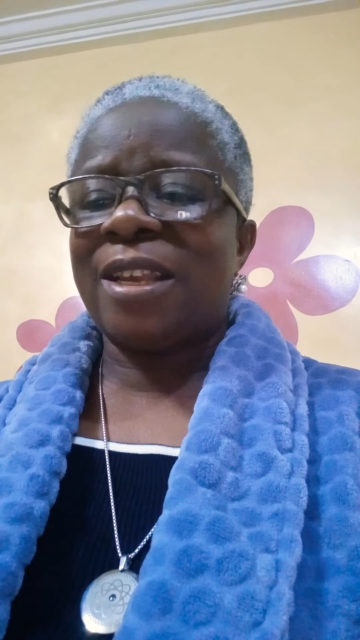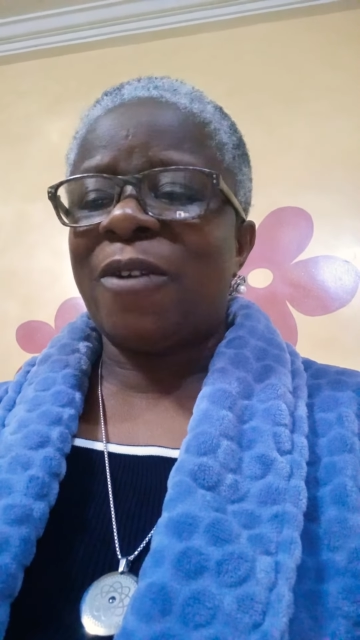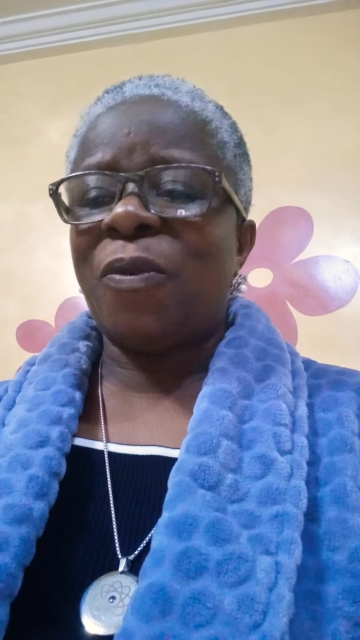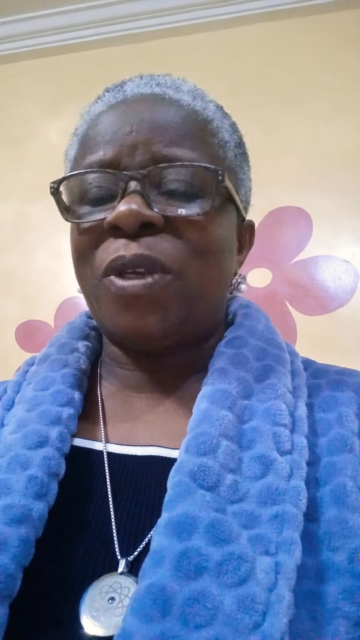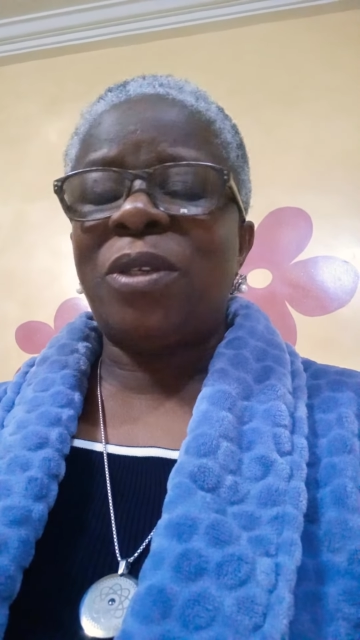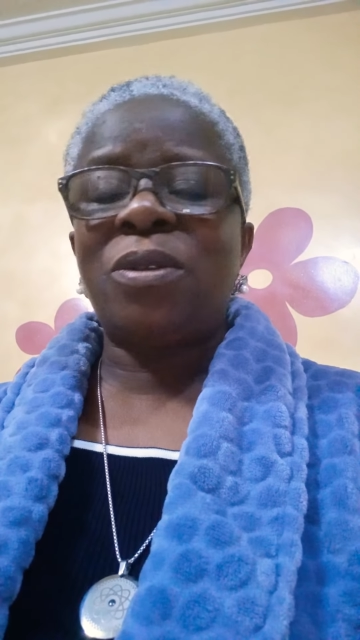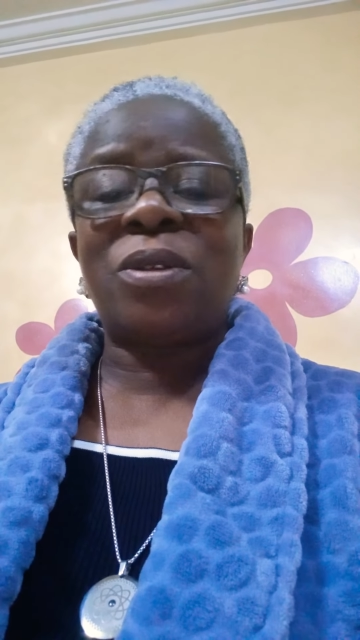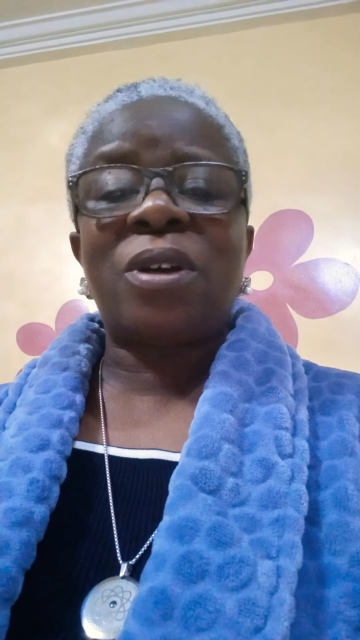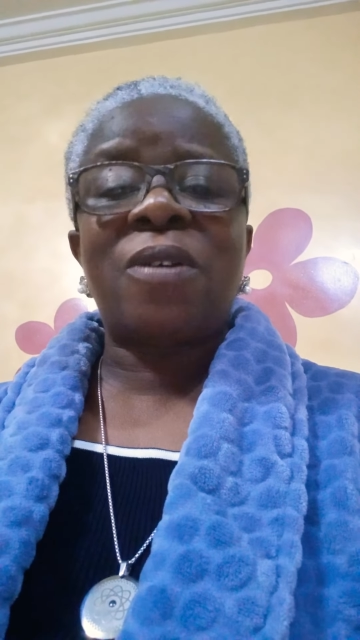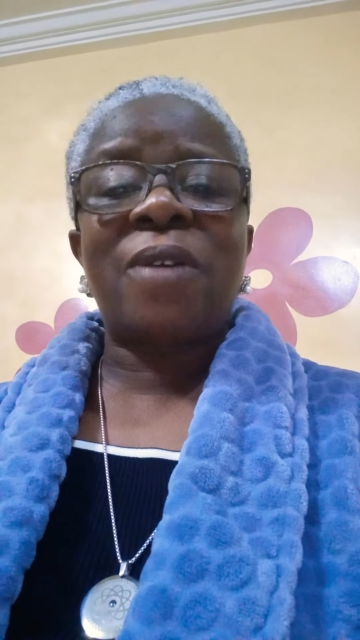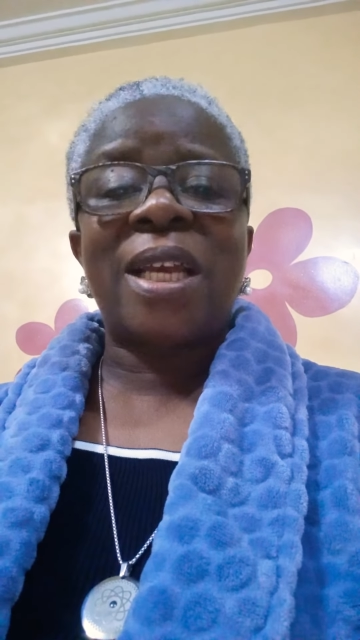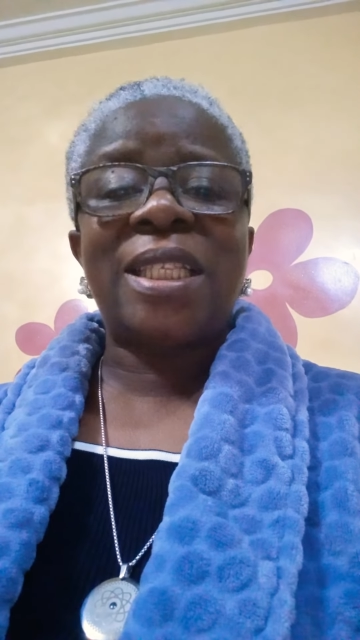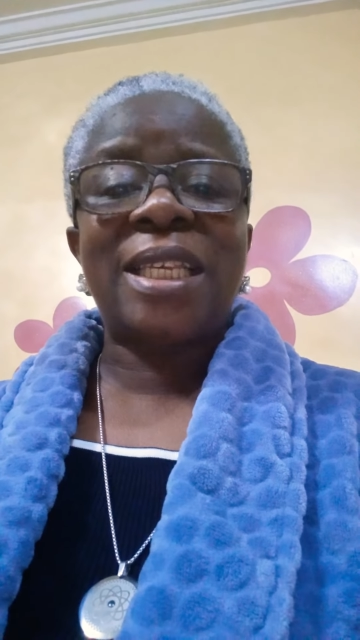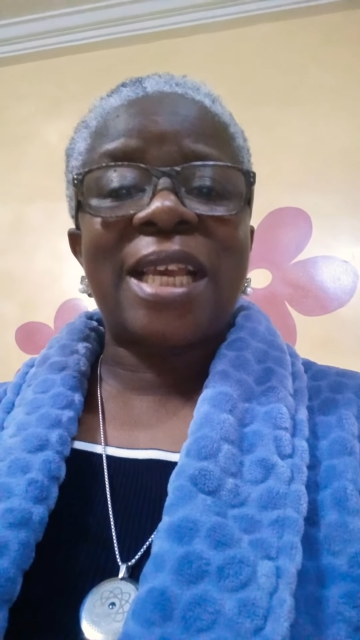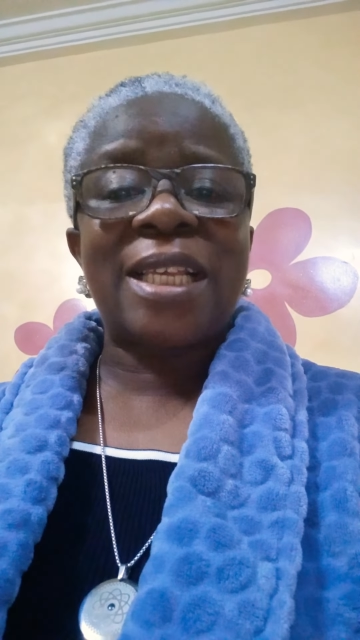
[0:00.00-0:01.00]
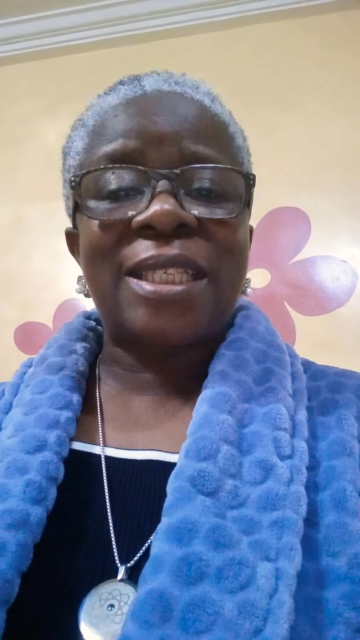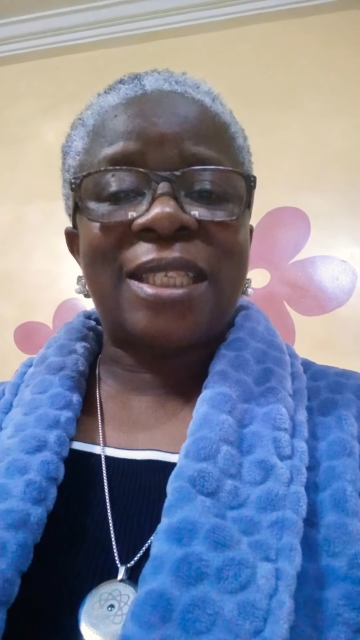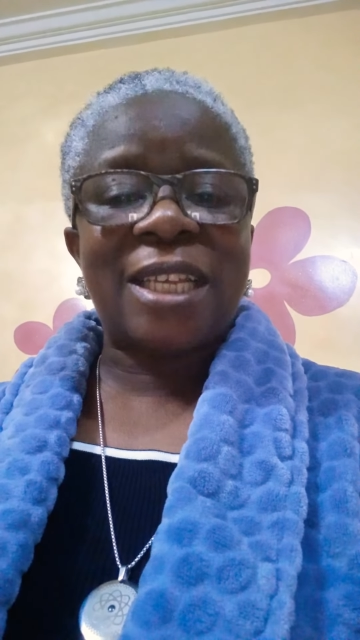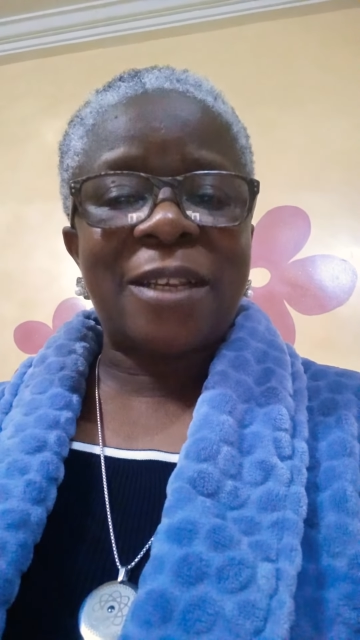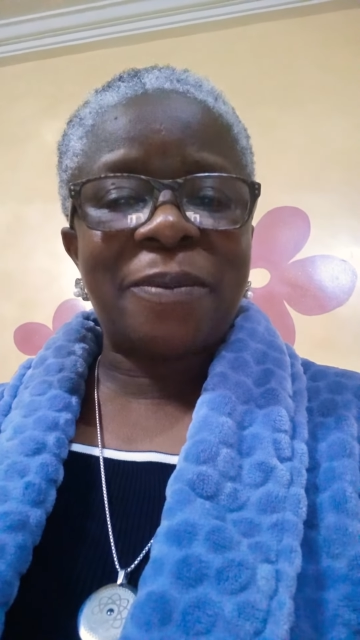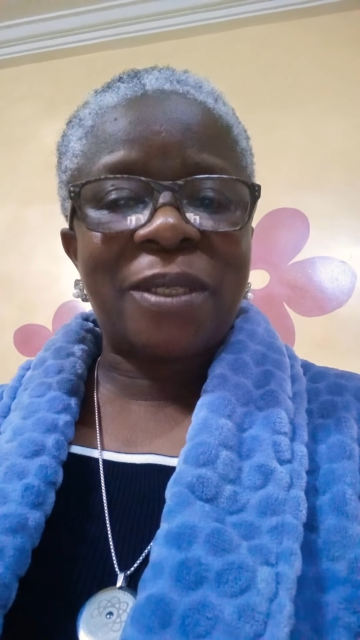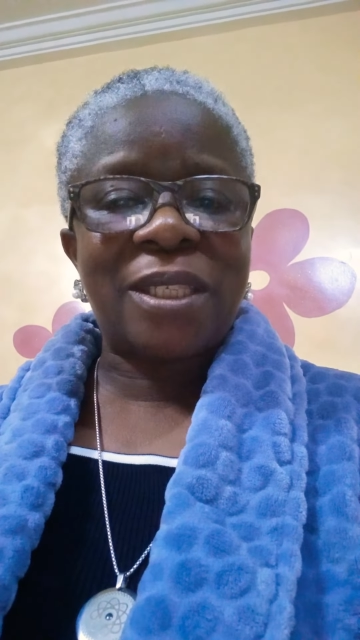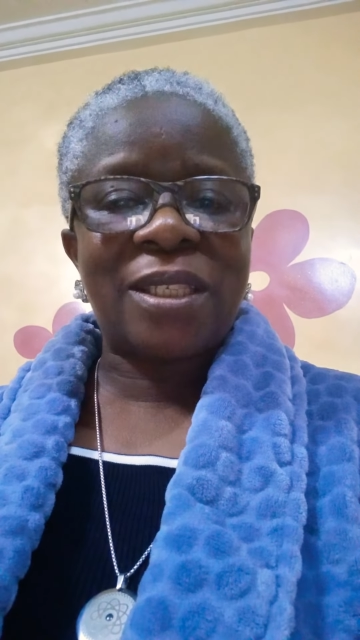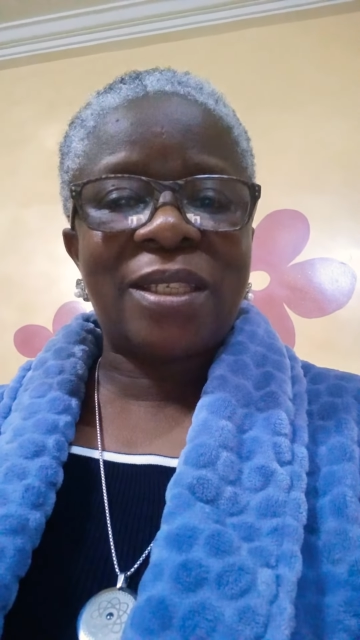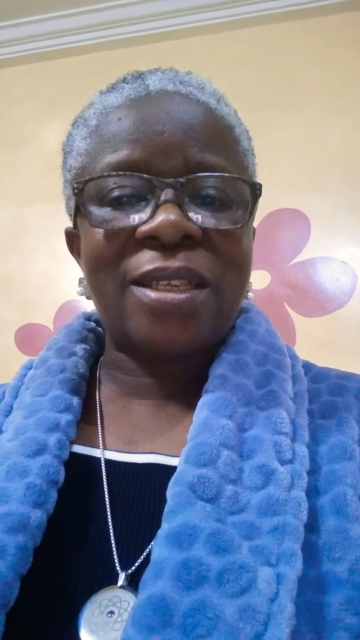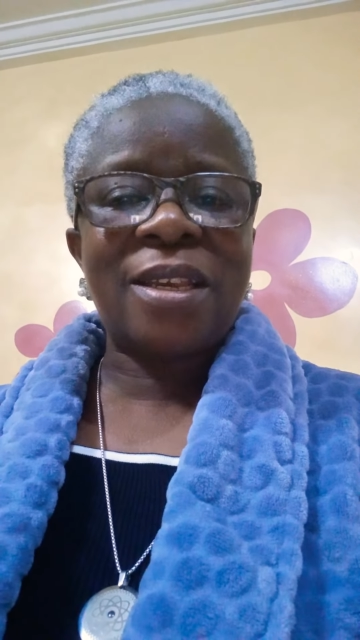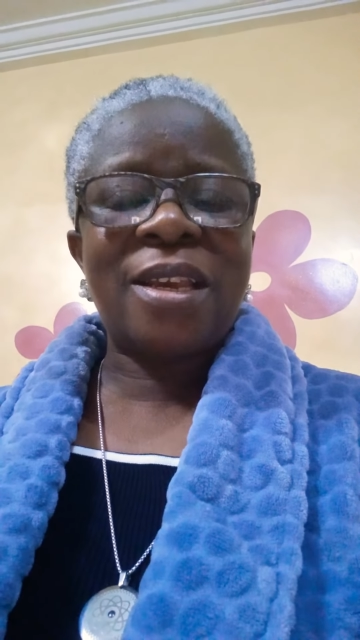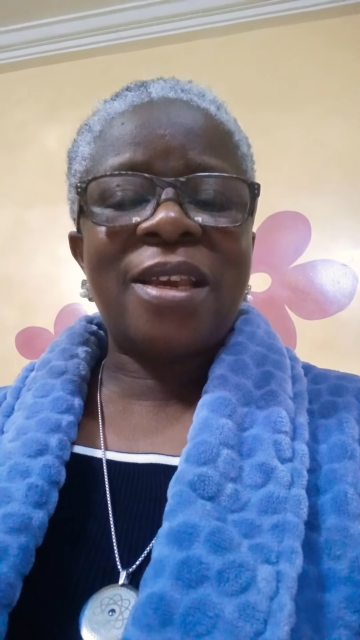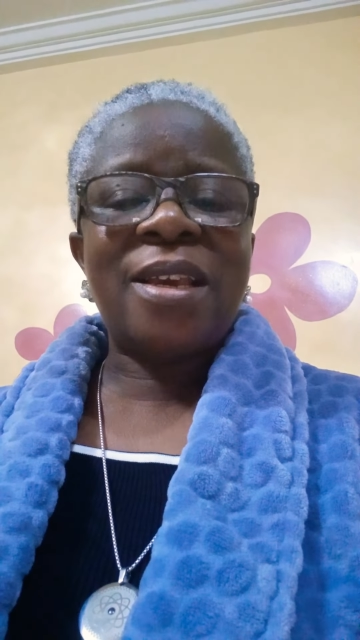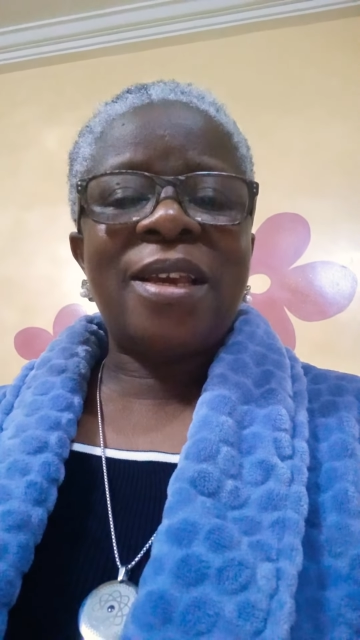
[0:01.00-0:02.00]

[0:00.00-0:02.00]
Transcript: we do not write exams